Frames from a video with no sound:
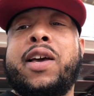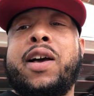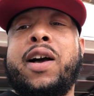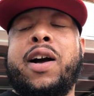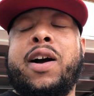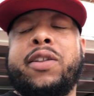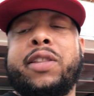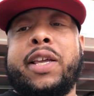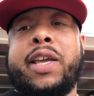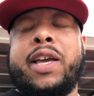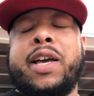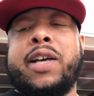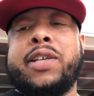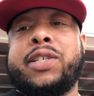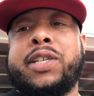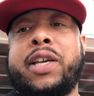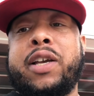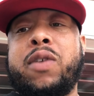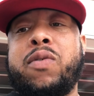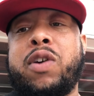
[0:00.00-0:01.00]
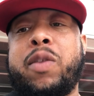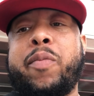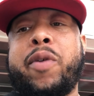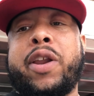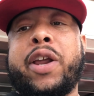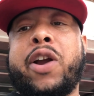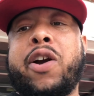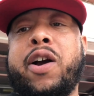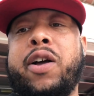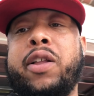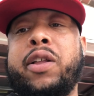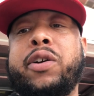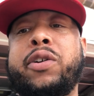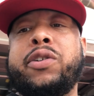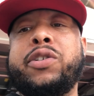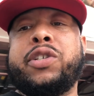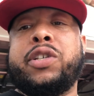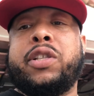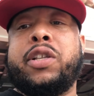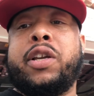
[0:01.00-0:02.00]
on the ZL1 Monte
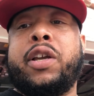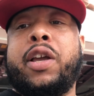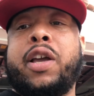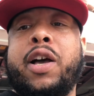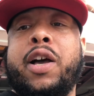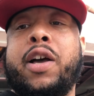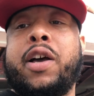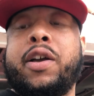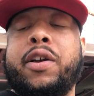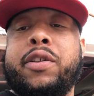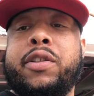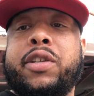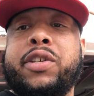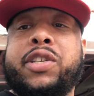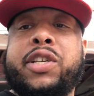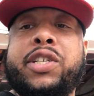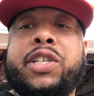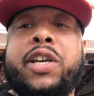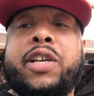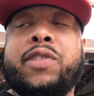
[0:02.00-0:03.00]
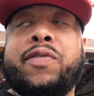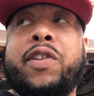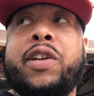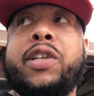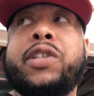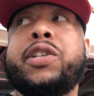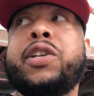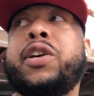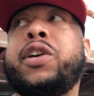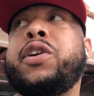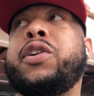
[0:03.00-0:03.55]
Carlos and the CTSVs.